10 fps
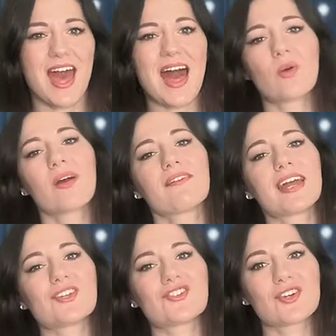However,
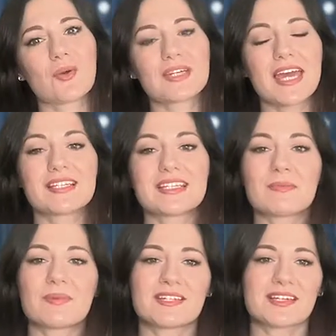it showed a
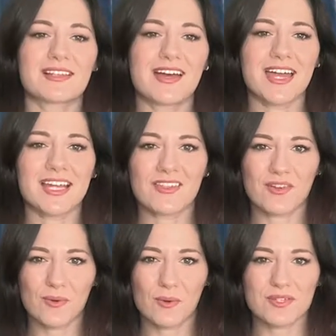deeper decline in
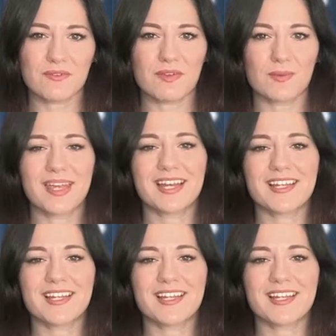the course of the weekly